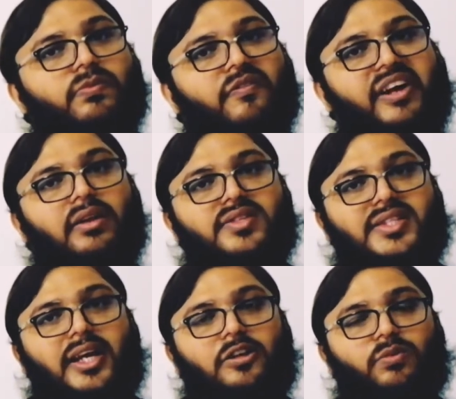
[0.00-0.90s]
vowel
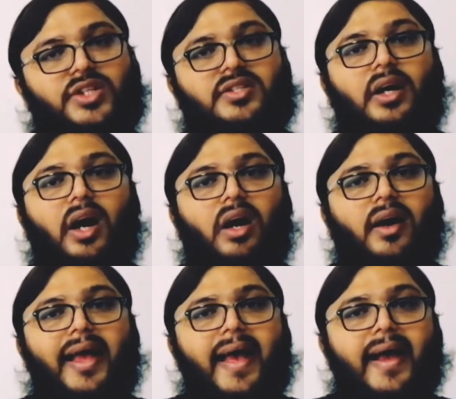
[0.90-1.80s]
sound, which is
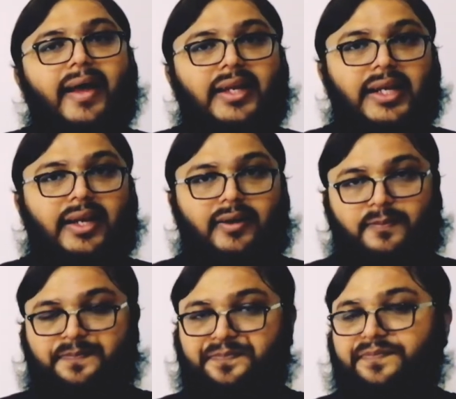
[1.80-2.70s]
R, A, E.
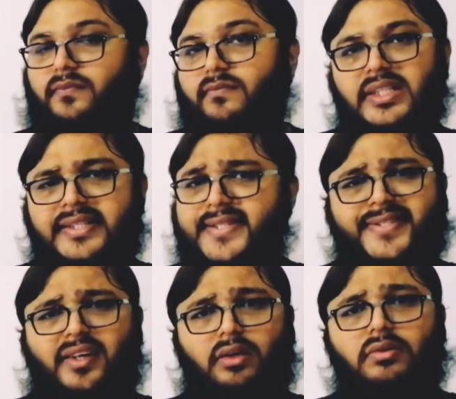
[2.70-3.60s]

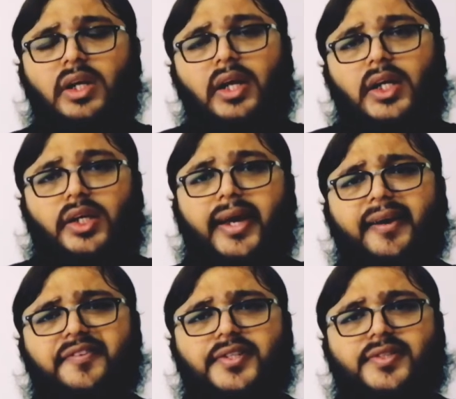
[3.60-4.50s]
So you
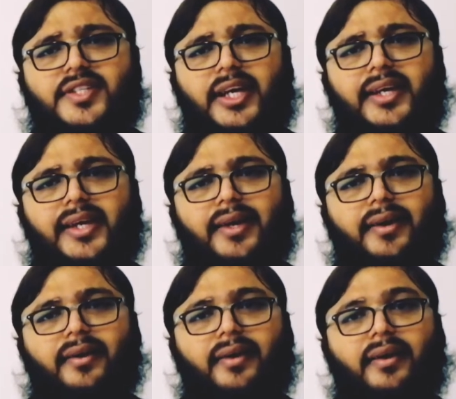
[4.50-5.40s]
have to say
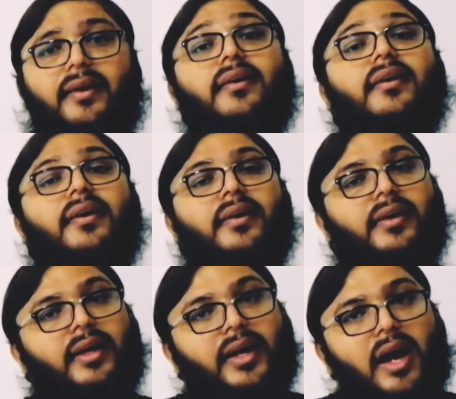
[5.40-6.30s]
here,
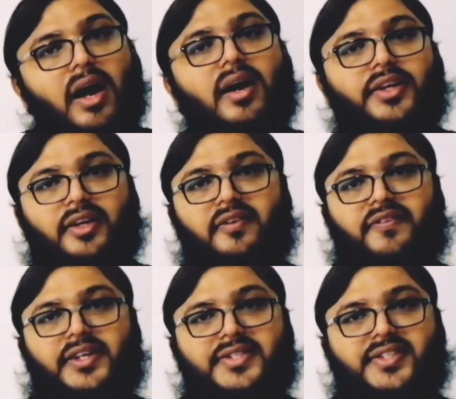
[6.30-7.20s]
our
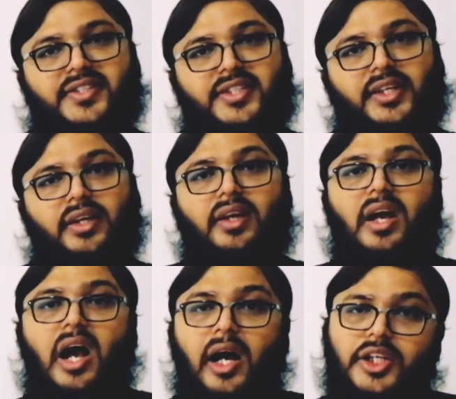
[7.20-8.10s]
university,
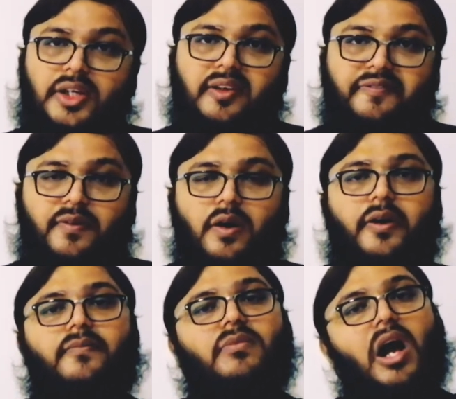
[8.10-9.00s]
our
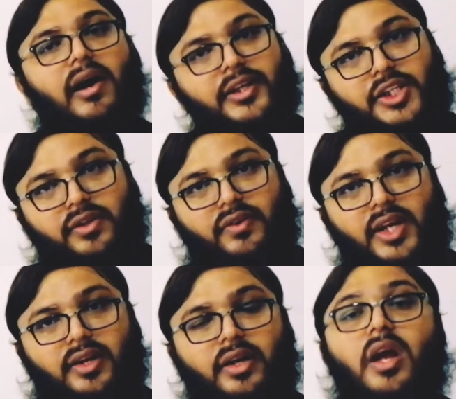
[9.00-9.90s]
uniform, our
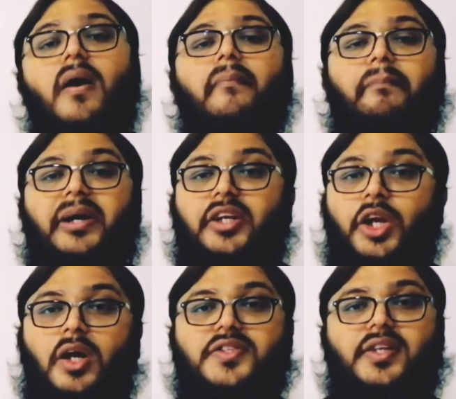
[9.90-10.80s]
union, but
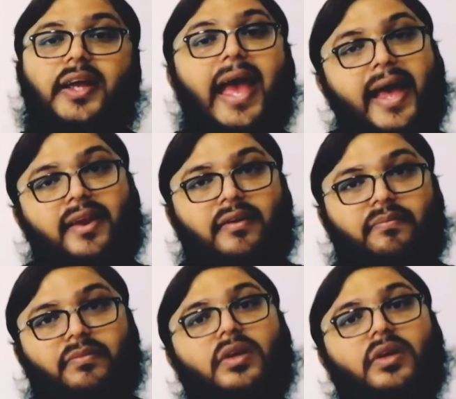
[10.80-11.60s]
not an.